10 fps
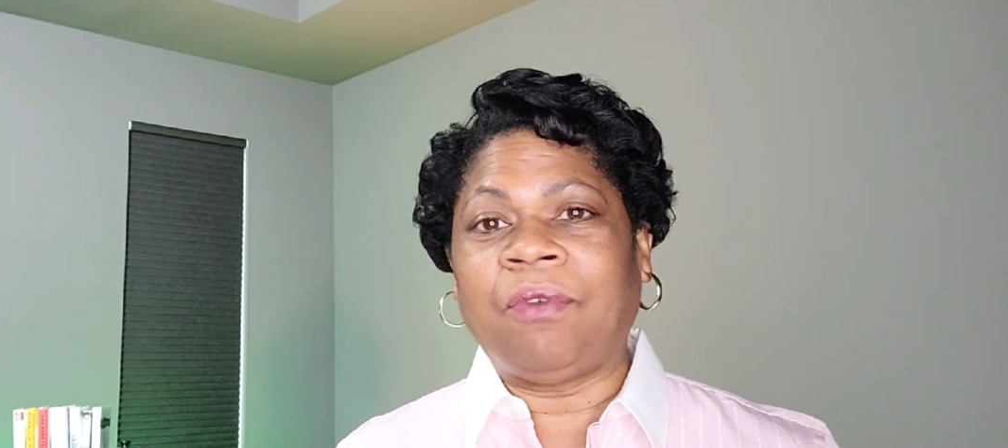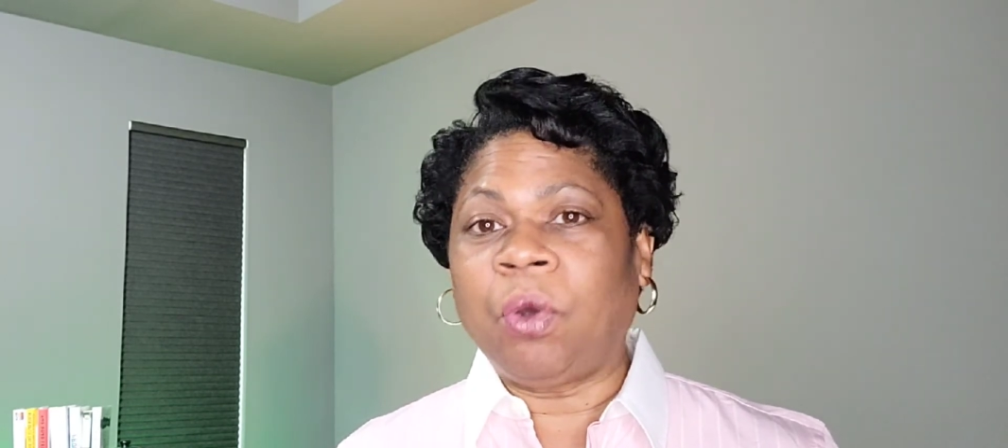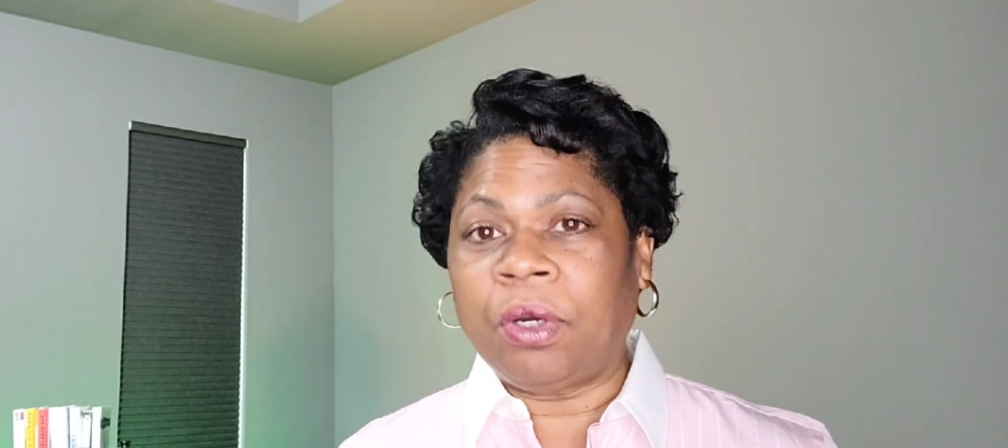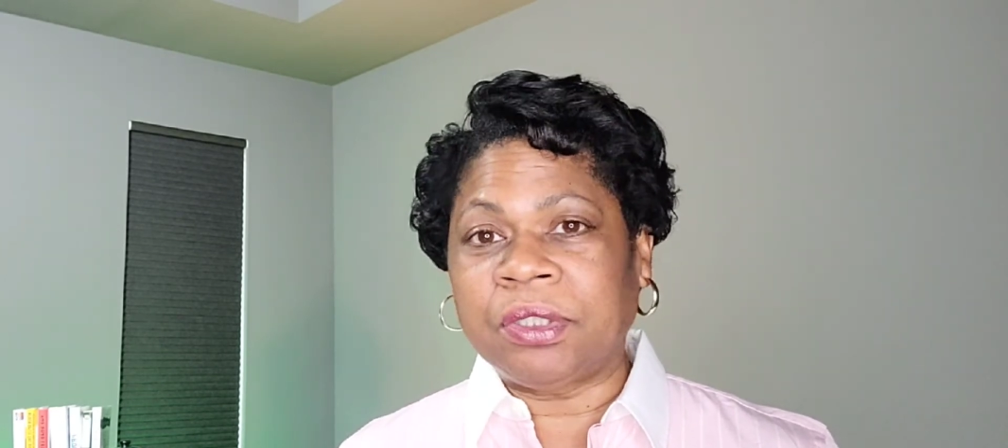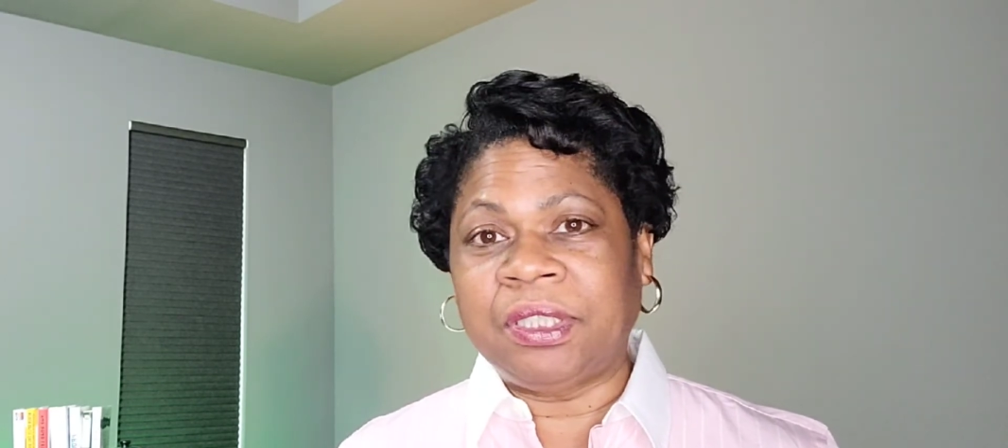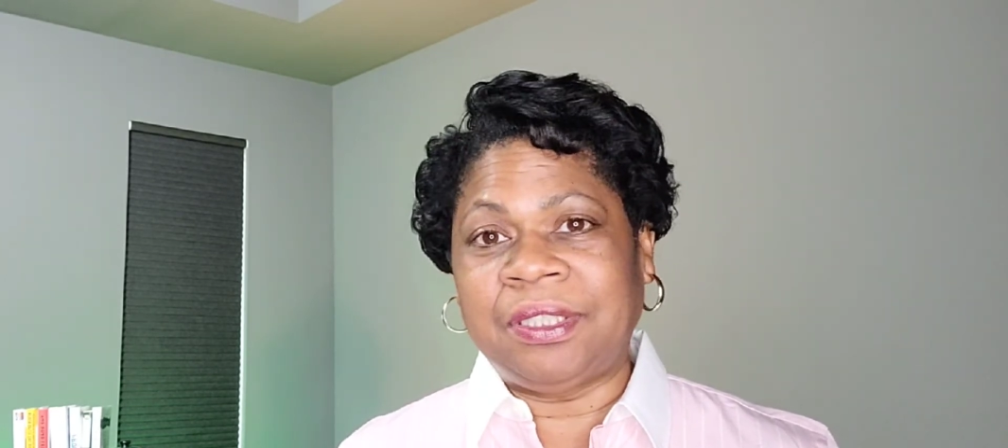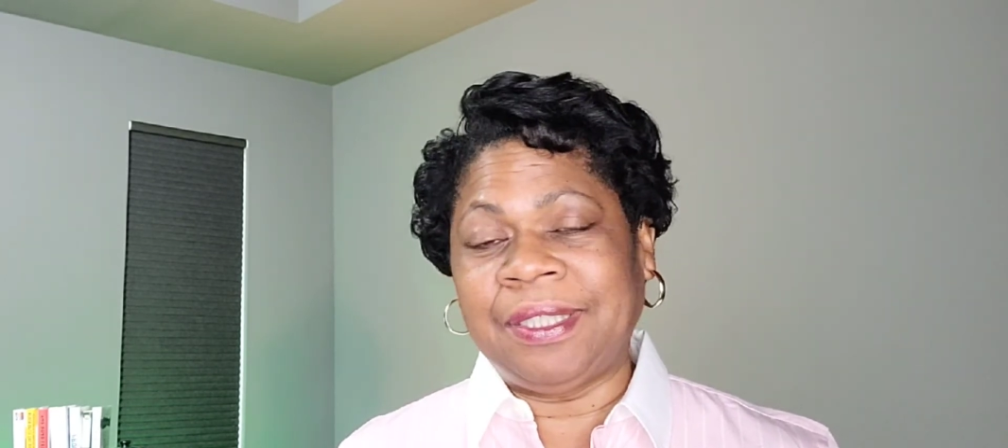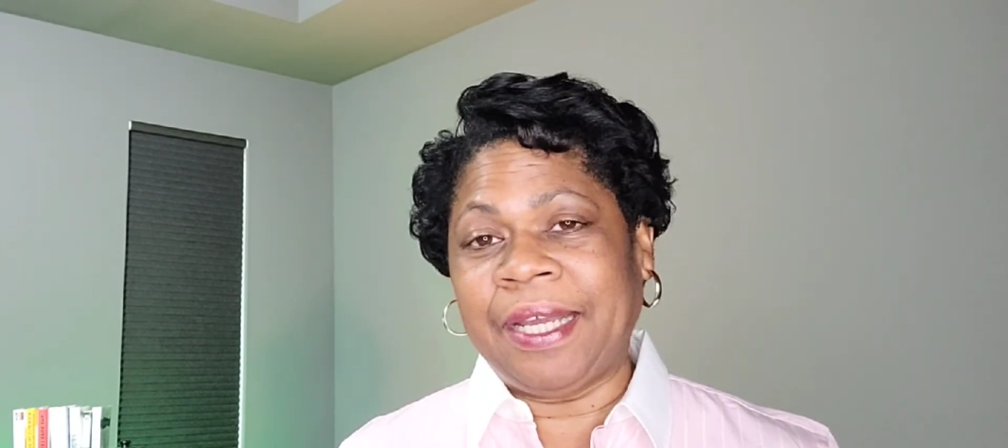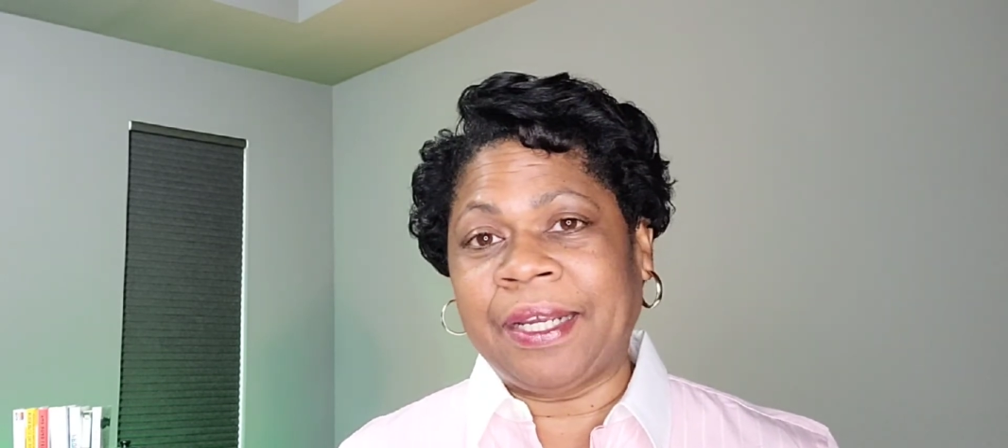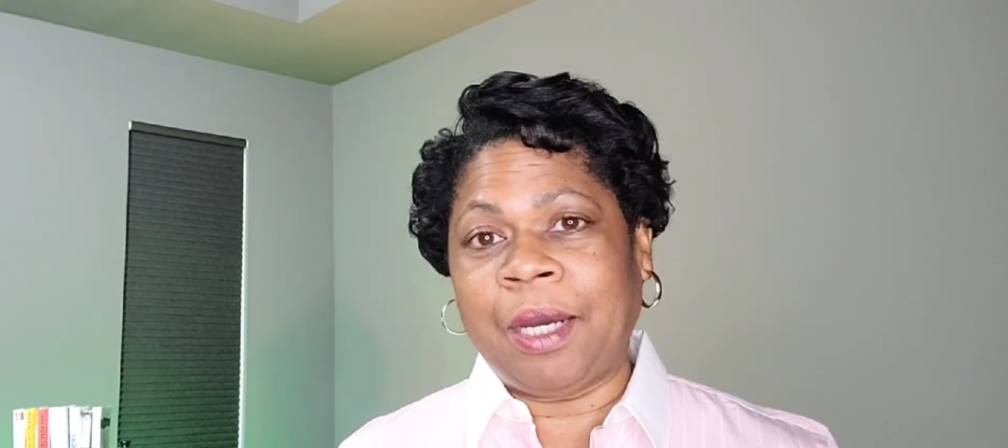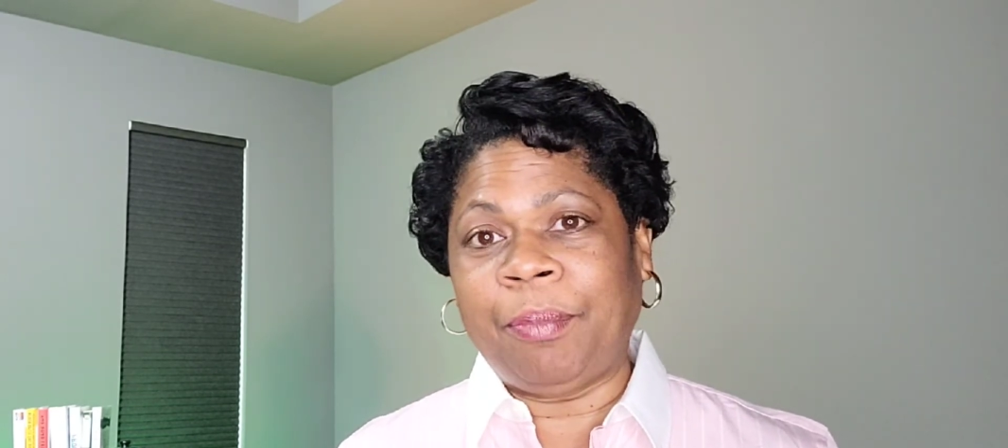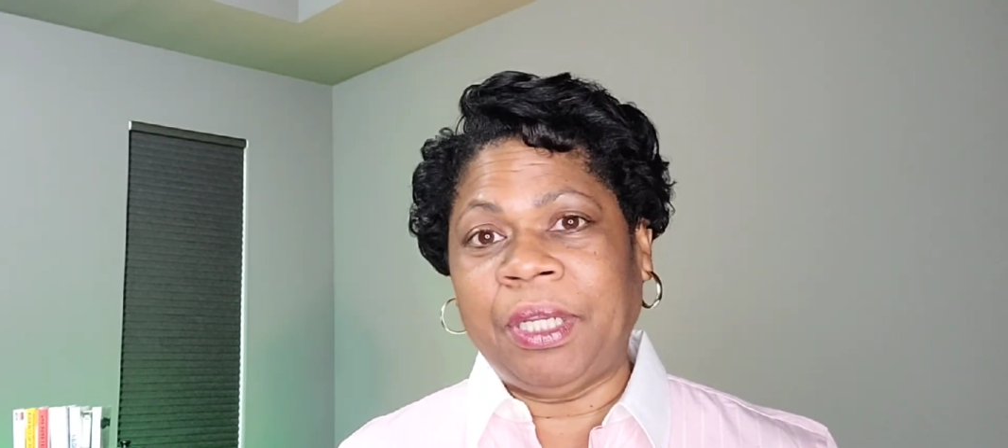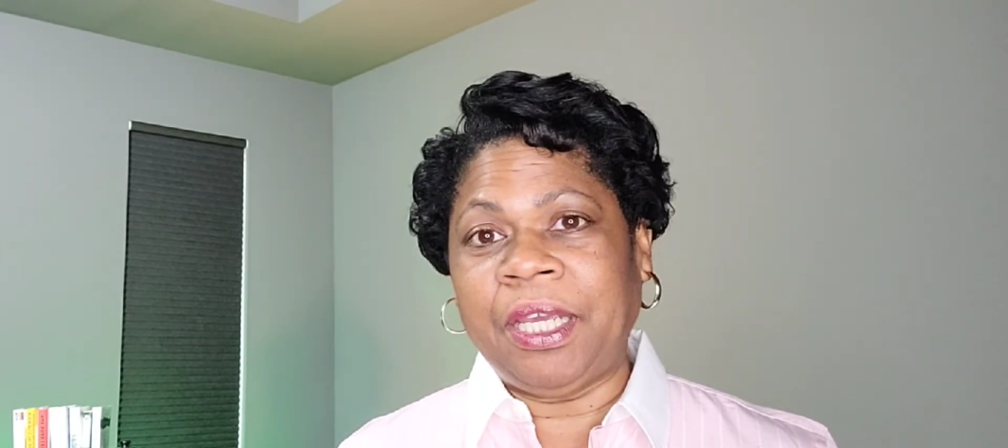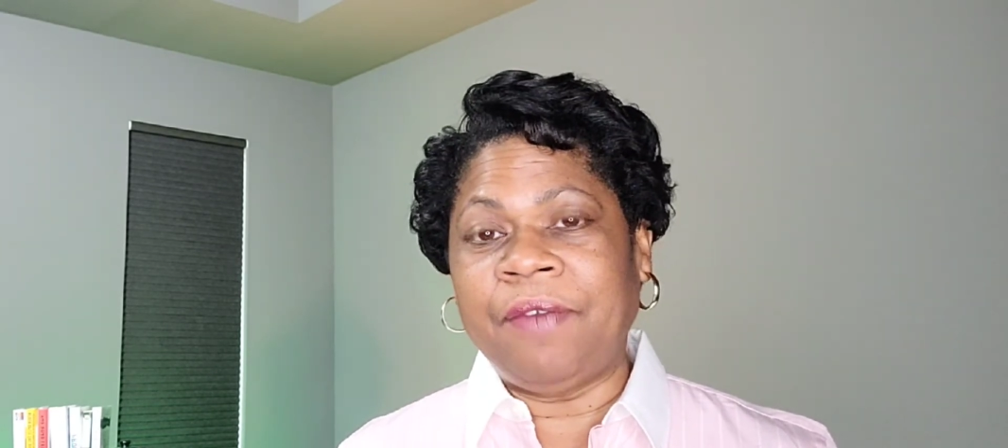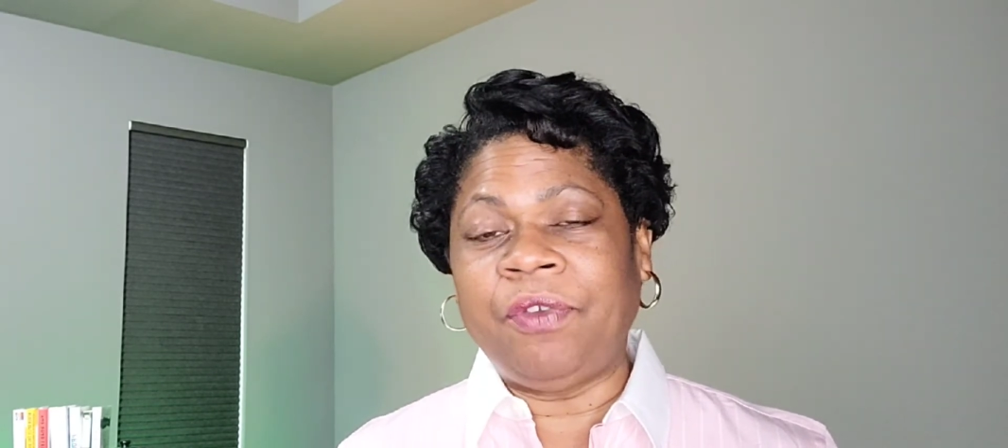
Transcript: loyalty to that company.